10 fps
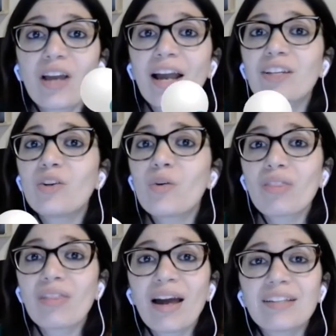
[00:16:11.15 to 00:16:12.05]
I know
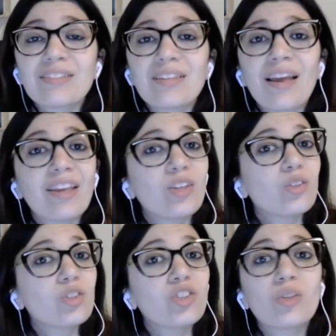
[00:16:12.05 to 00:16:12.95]
that
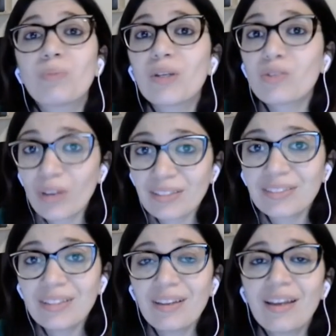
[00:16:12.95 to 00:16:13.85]
you should be
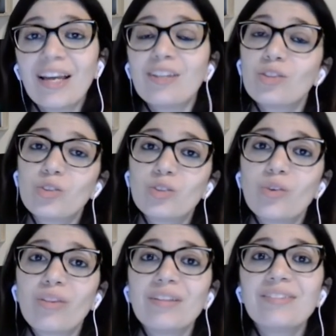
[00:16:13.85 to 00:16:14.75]
ready to
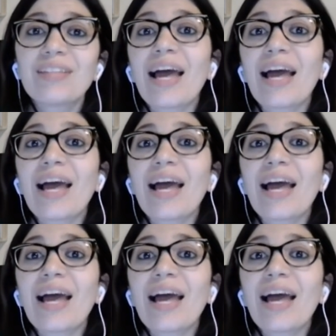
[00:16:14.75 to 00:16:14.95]
do this,